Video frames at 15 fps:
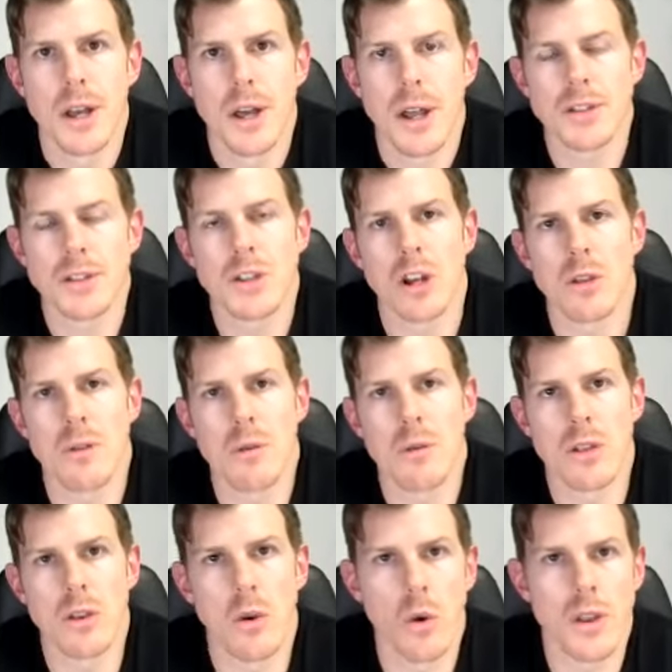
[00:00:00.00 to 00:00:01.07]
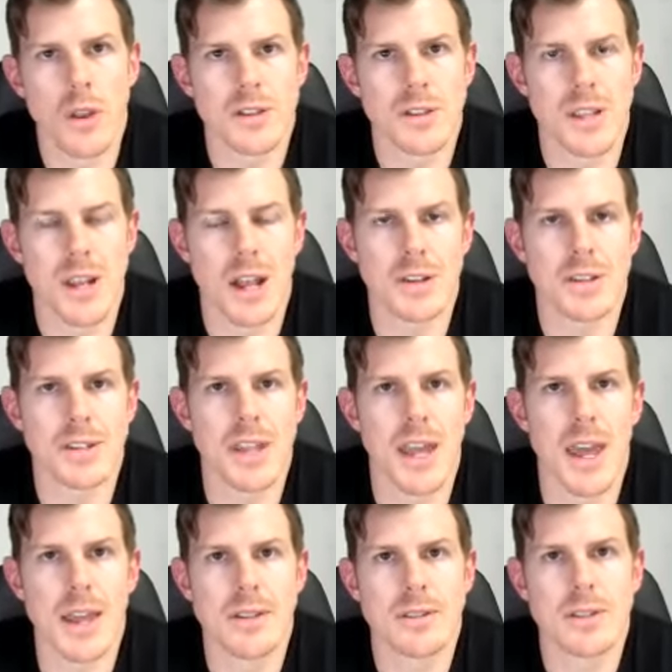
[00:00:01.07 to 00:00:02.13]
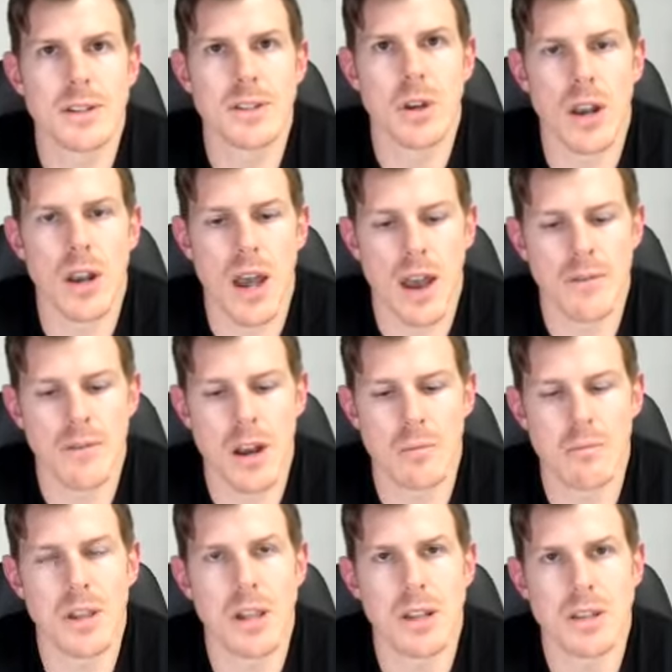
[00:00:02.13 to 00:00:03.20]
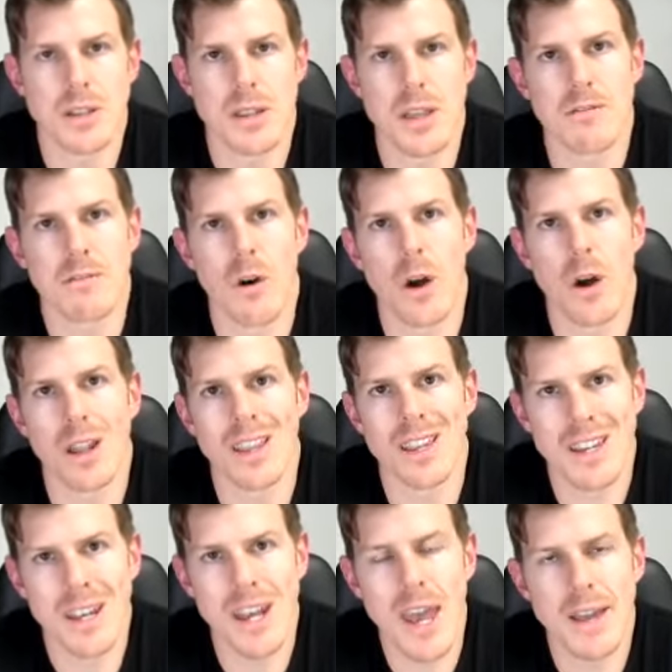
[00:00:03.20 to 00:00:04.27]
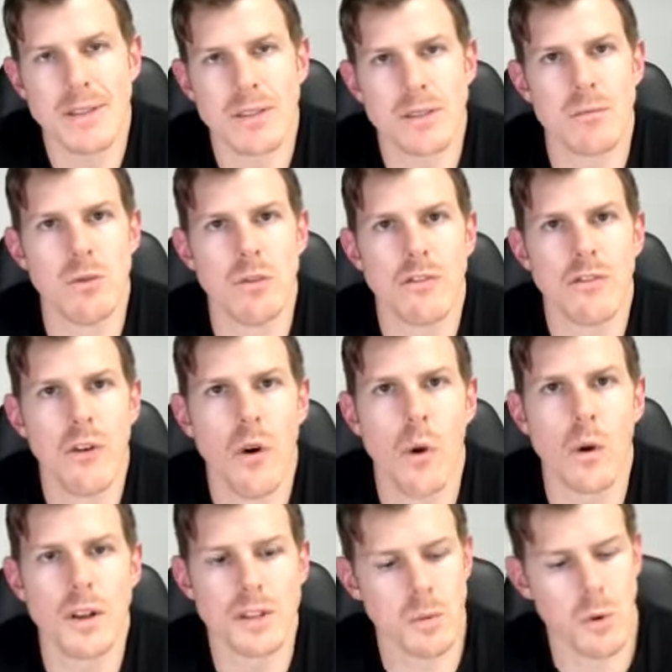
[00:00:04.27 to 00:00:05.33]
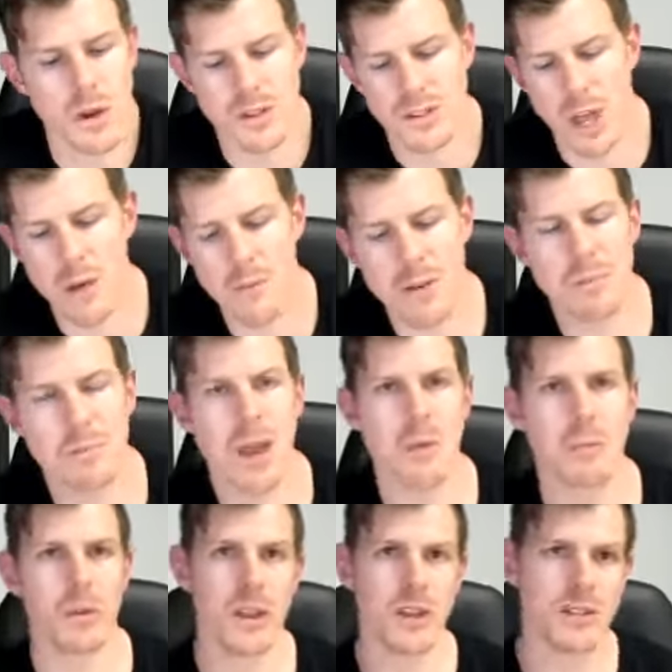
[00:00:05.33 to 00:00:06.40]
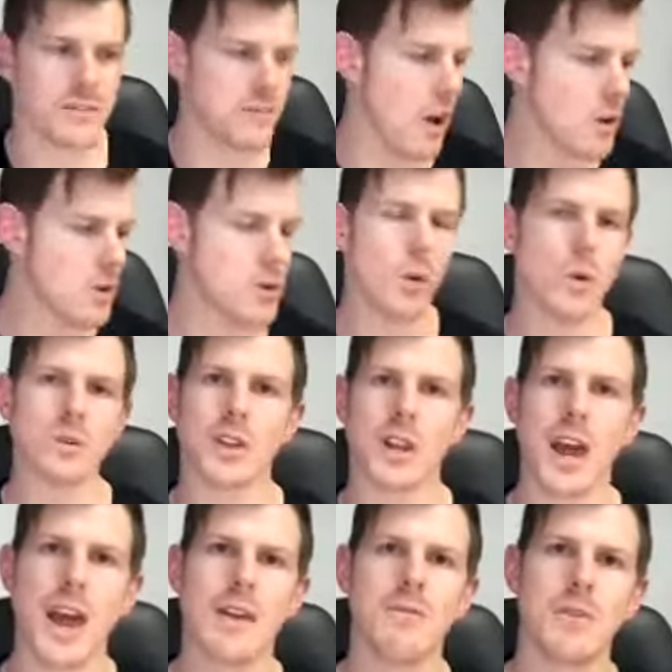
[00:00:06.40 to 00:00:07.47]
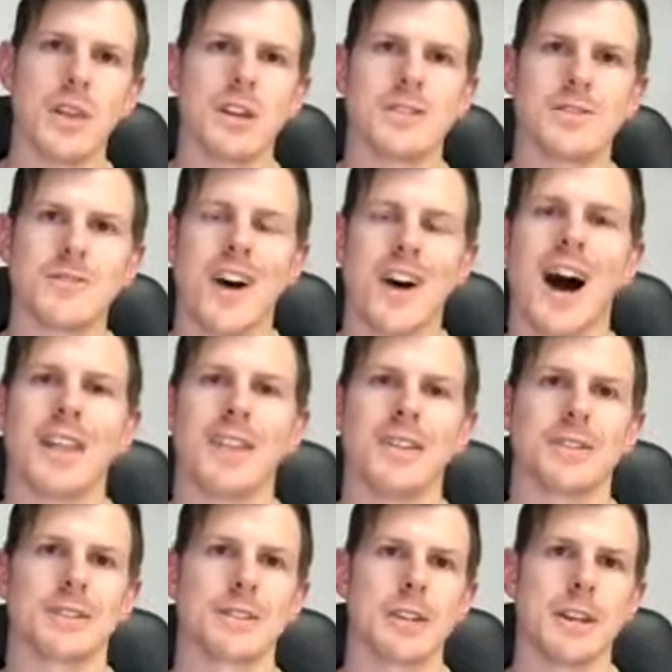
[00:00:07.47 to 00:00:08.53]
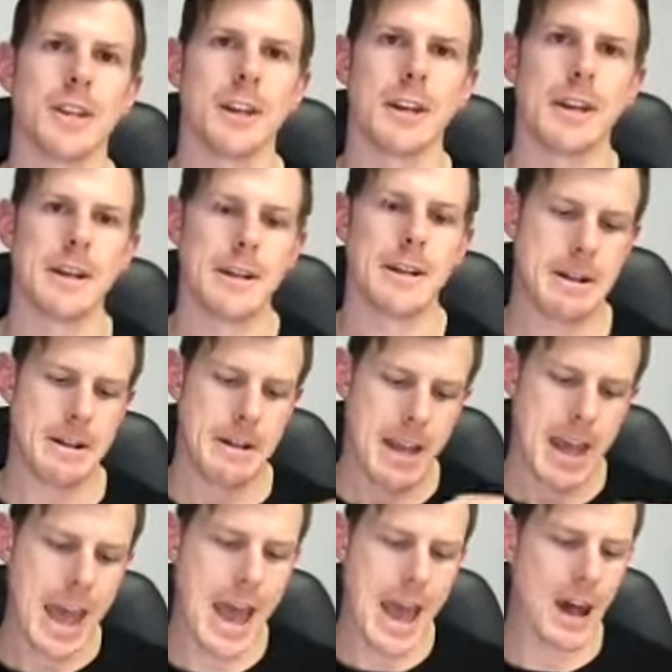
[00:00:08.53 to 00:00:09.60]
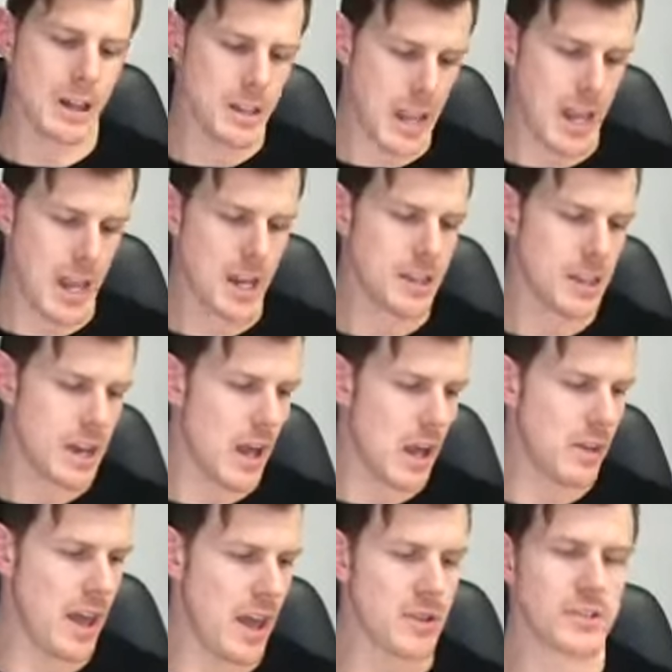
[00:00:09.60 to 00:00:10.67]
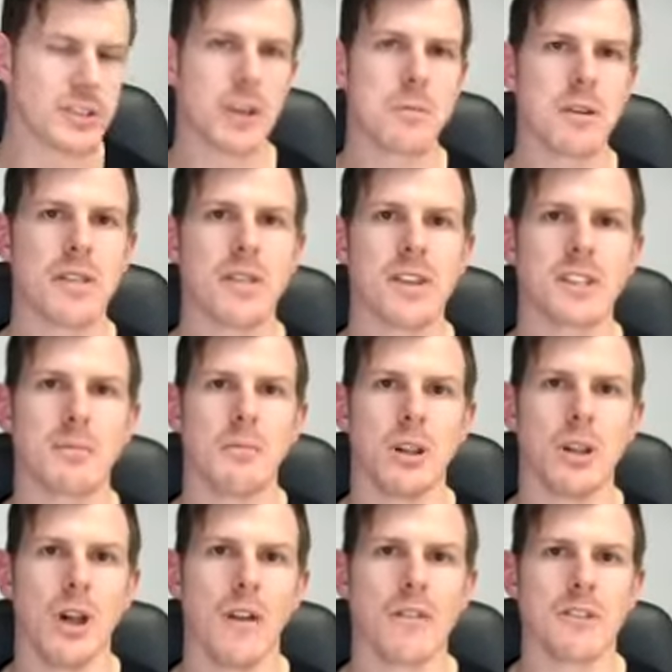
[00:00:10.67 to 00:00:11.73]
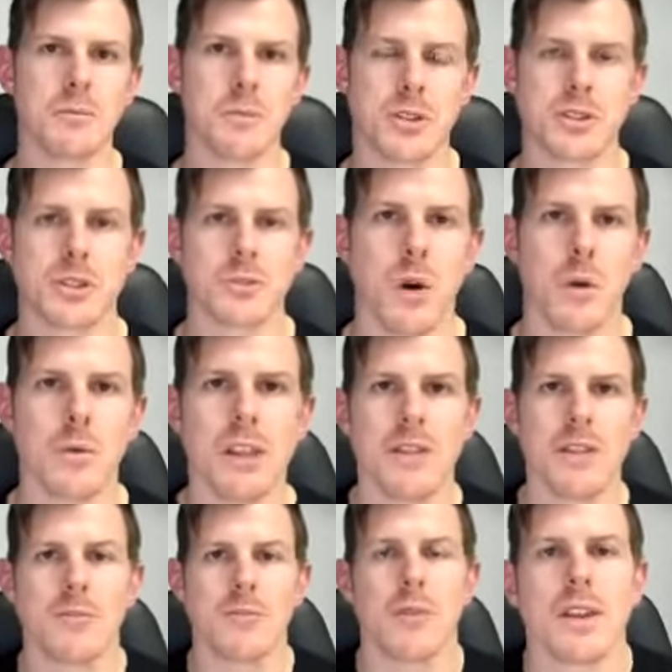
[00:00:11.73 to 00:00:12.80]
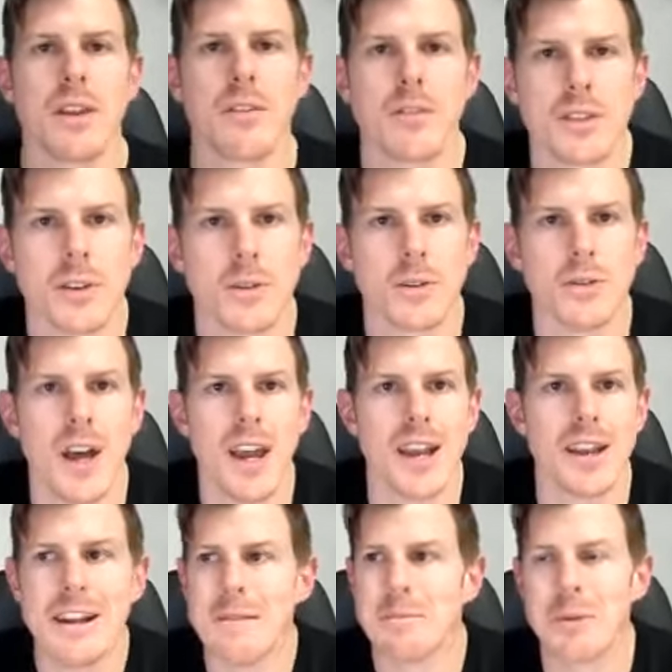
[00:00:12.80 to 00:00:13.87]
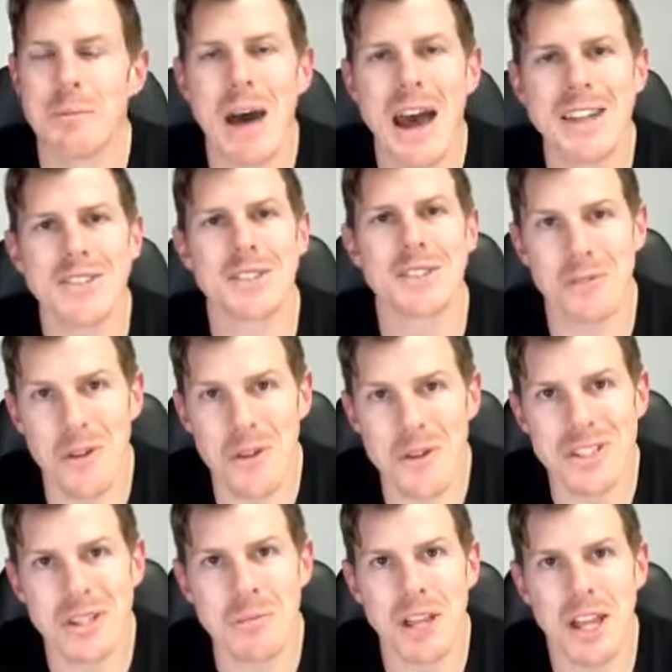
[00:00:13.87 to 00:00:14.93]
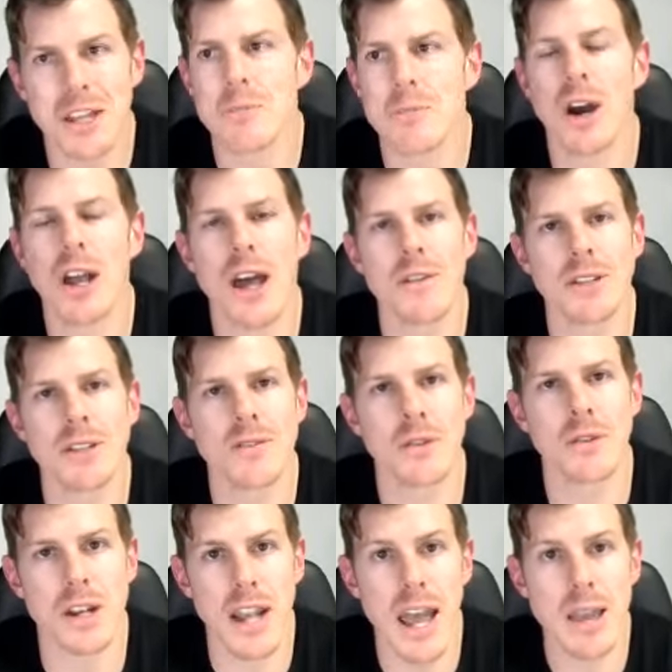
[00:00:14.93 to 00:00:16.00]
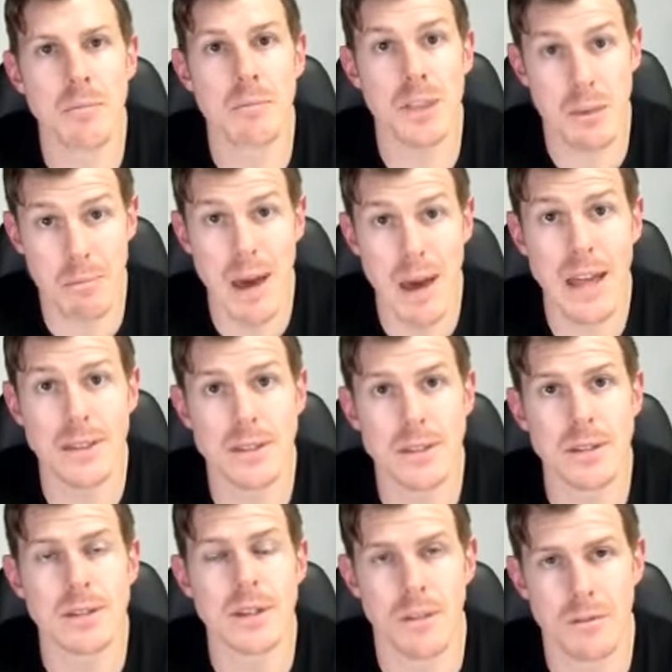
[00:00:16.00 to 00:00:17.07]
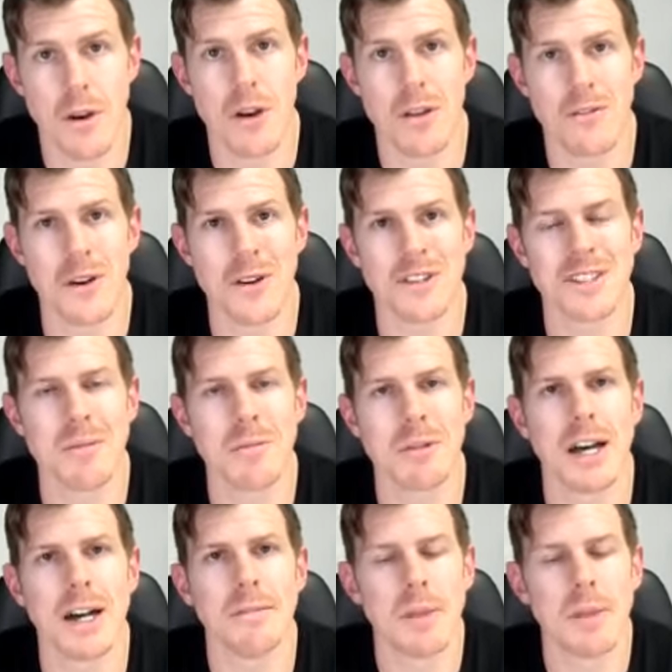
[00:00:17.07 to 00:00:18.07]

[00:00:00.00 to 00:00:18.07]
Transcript: And it's got to be with an audience that understands, and it's have that ability to then finally connect to move forward. It's why so many people, these phone calls that I have with these fathers, Al, you're hitting the nail on the head on so many things in my life. It's because it's what we live and breathe every single day. The patterns are very similar. You might have a different name, but the patterns are very, very similar.